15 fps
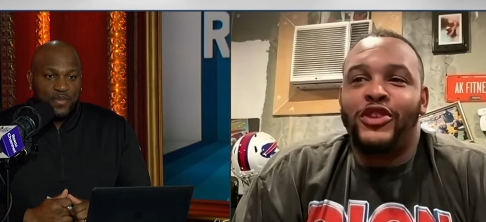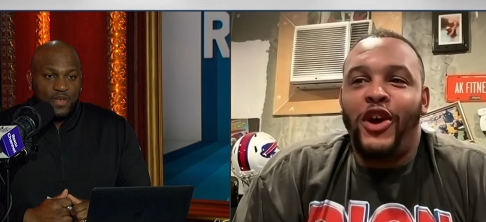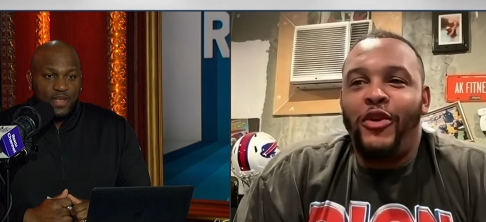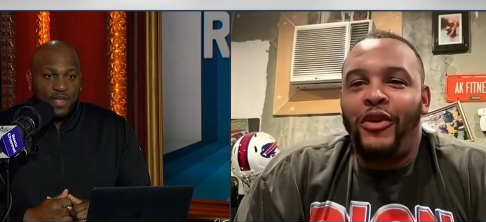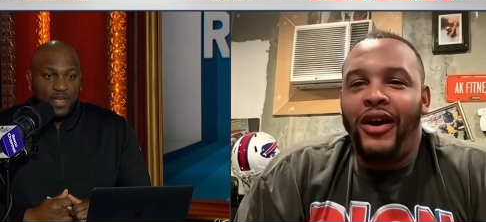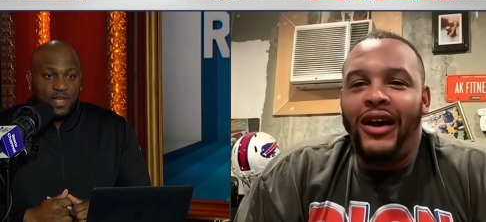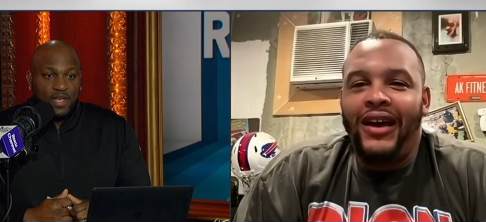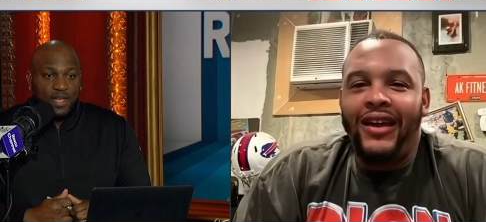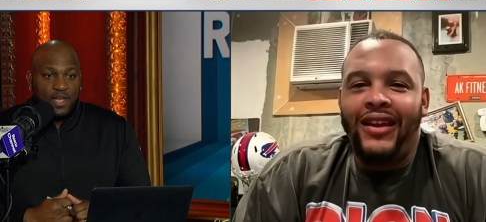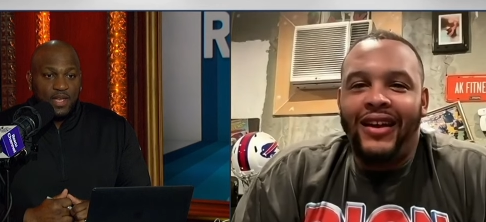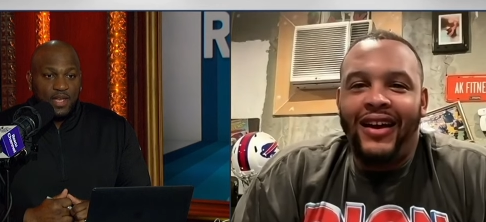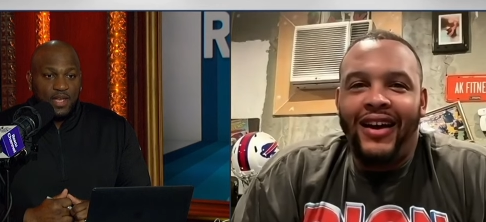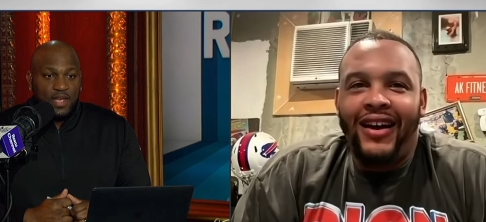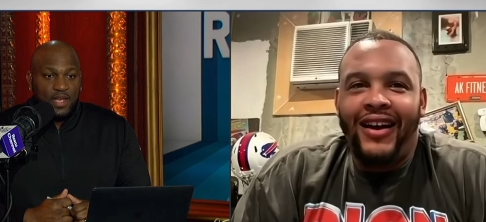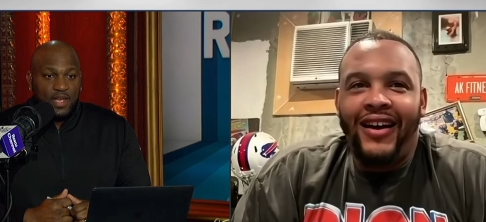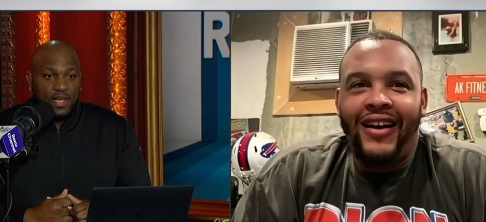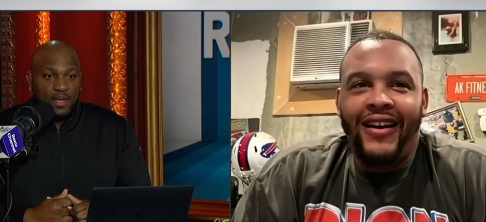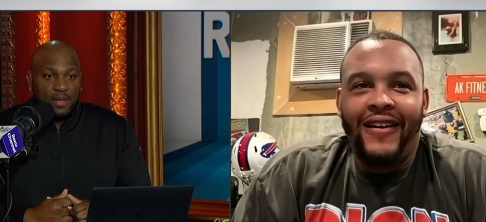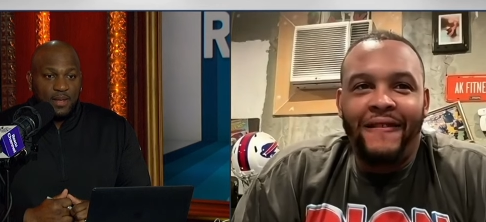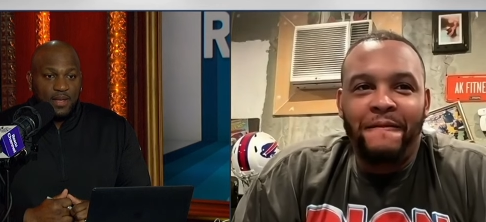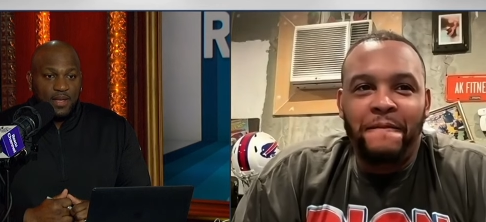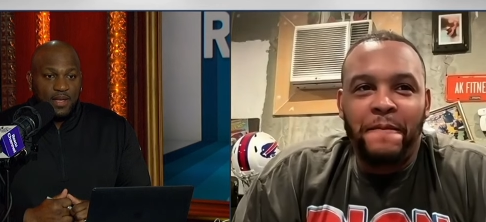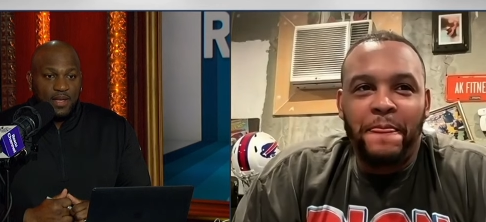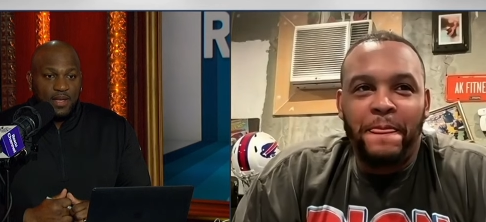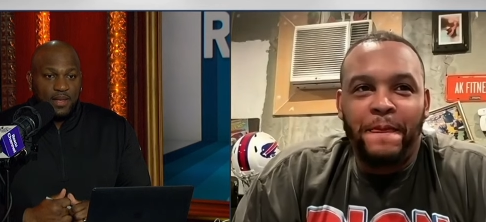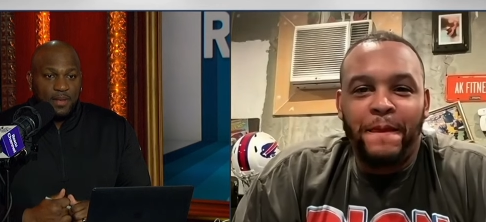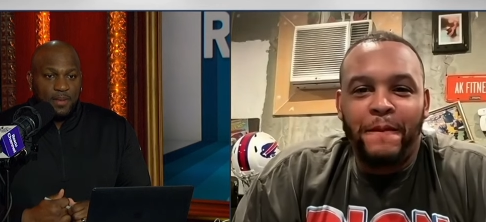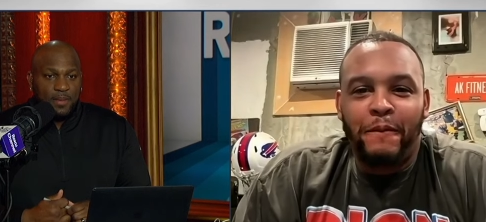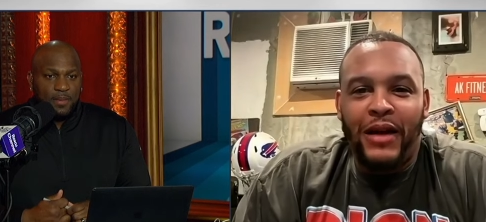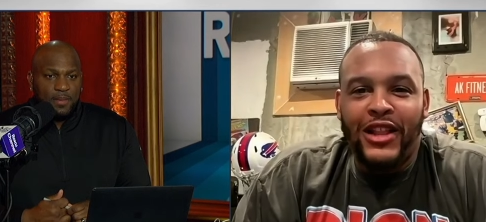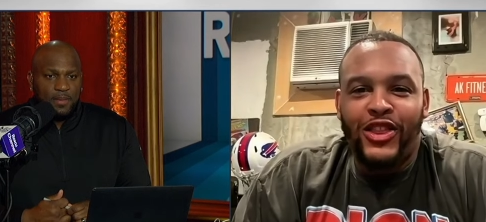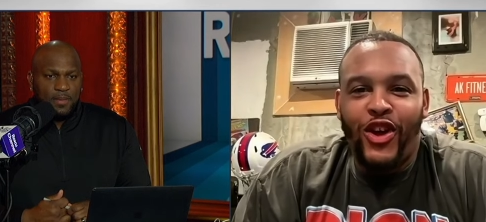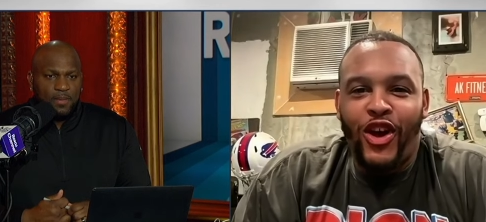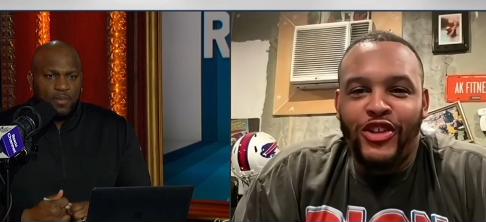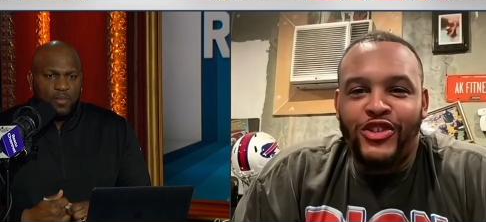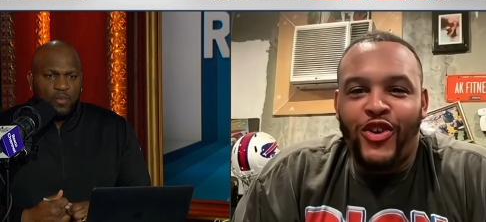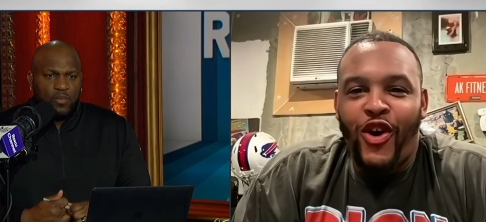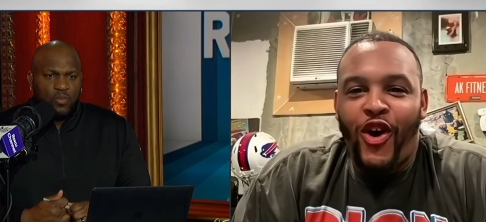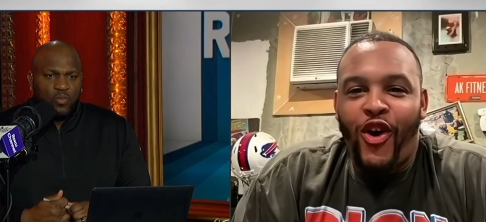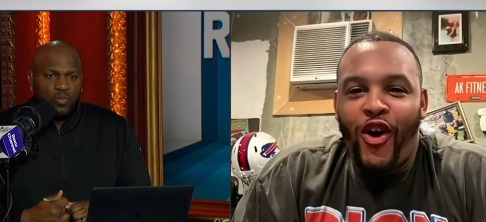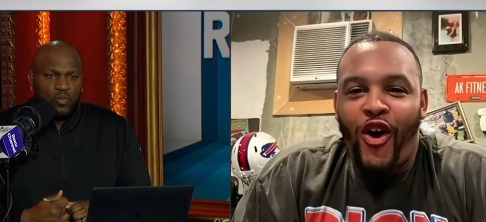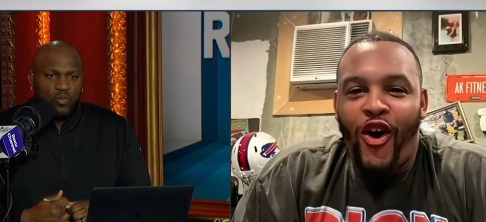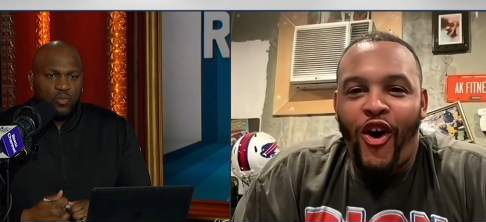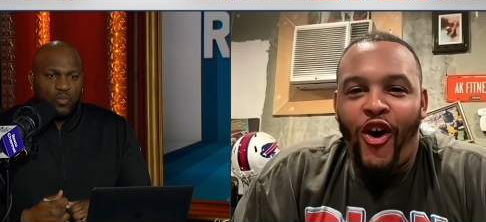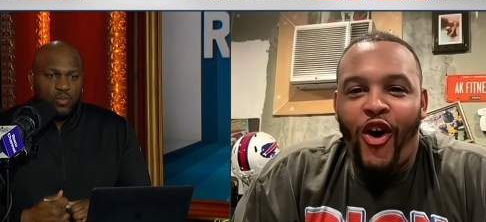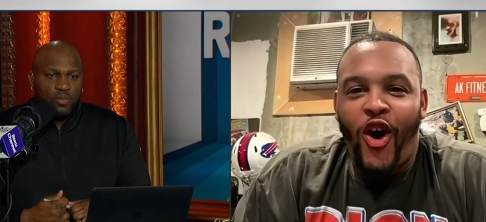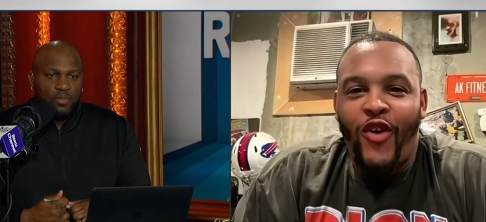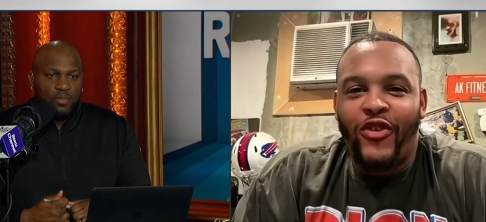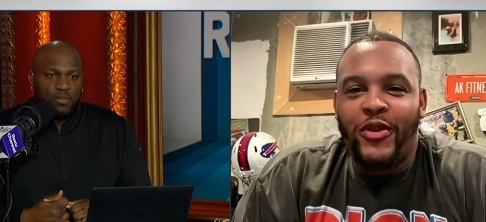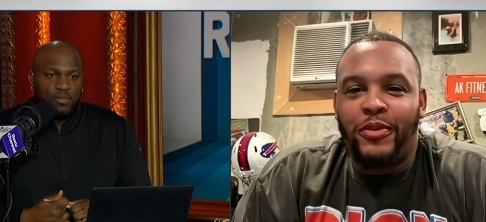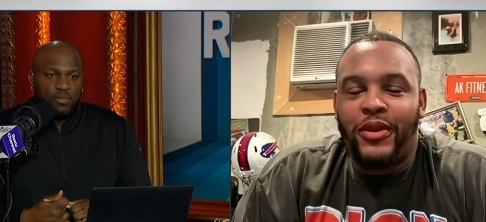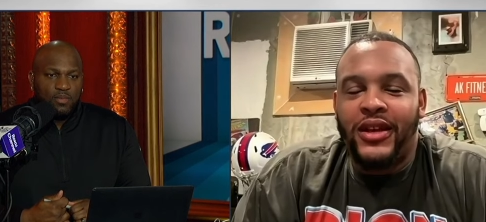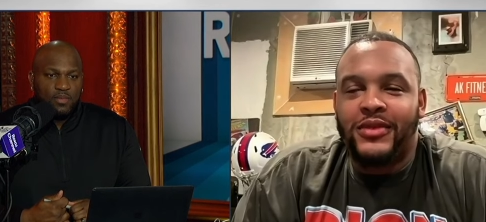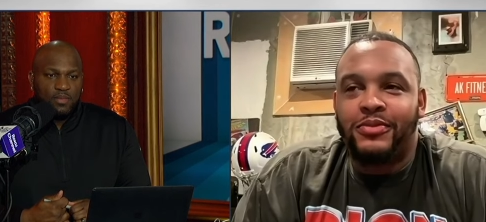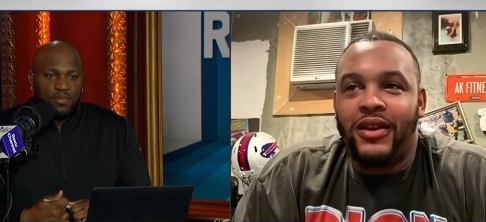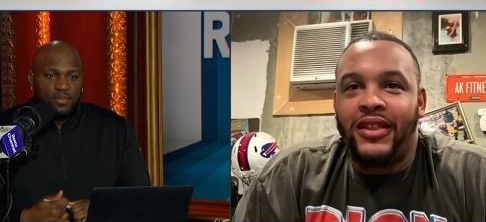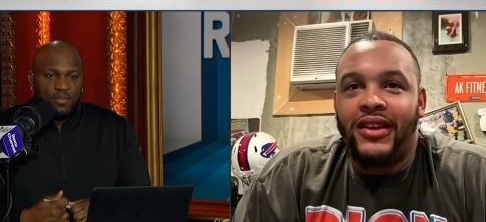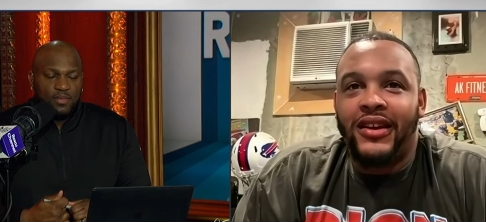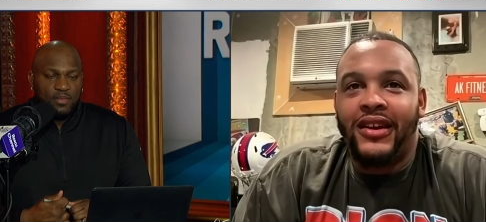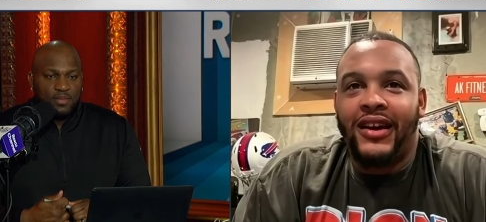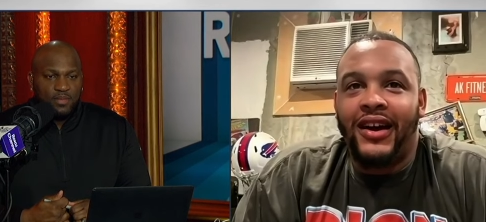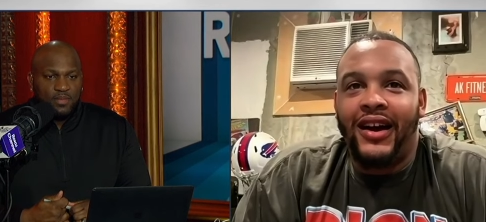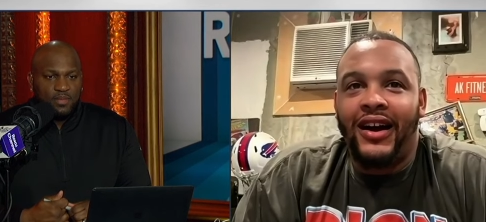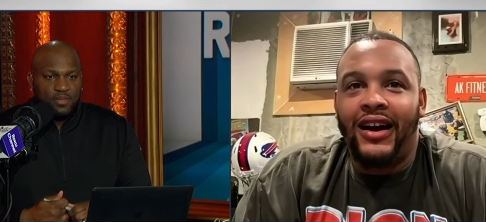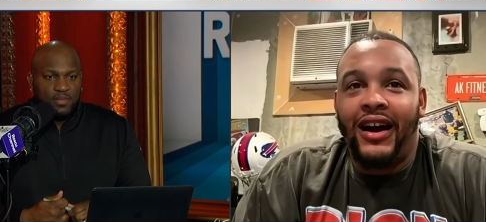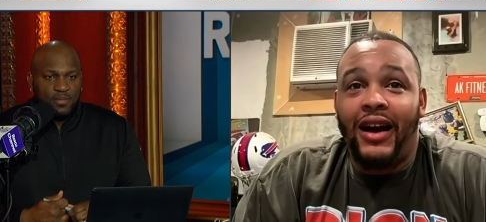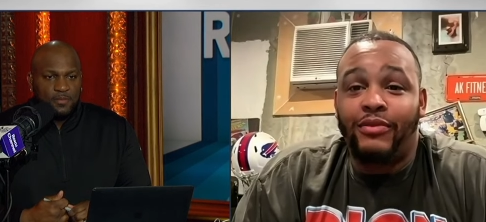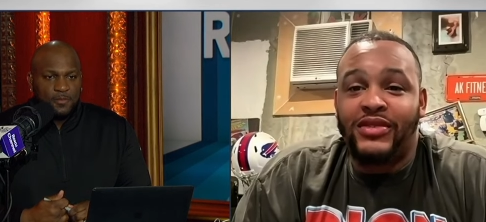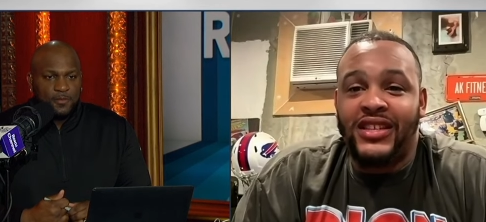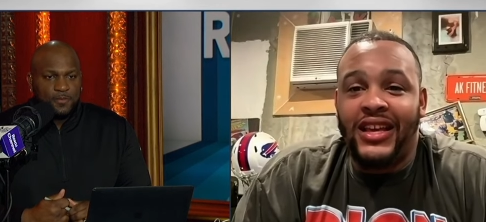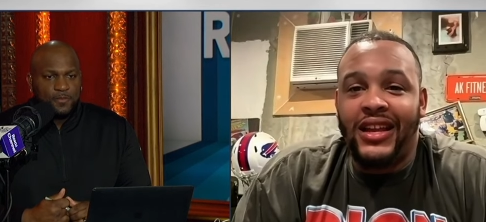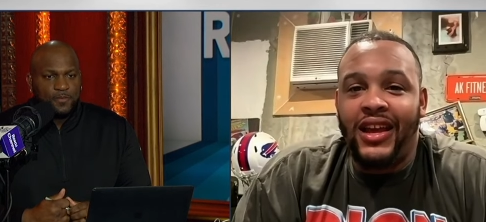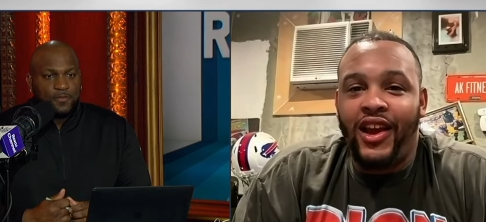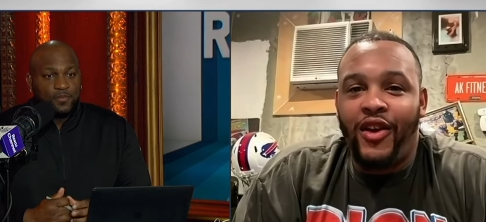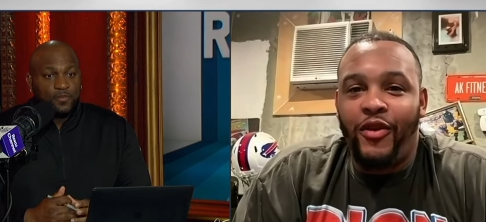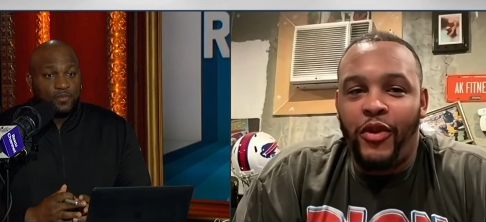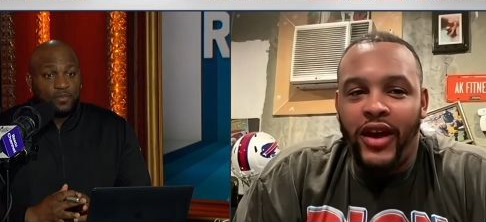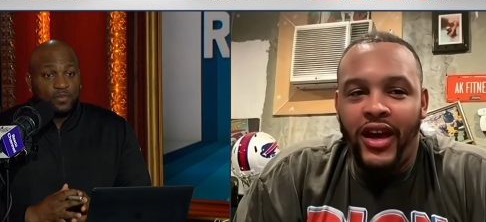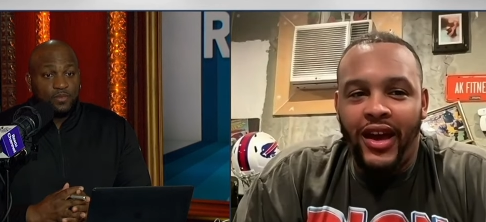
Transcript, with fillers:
Speaker 1: You know what? Uh, my thoughts go all over the place, brother. Uh, I'm sitting here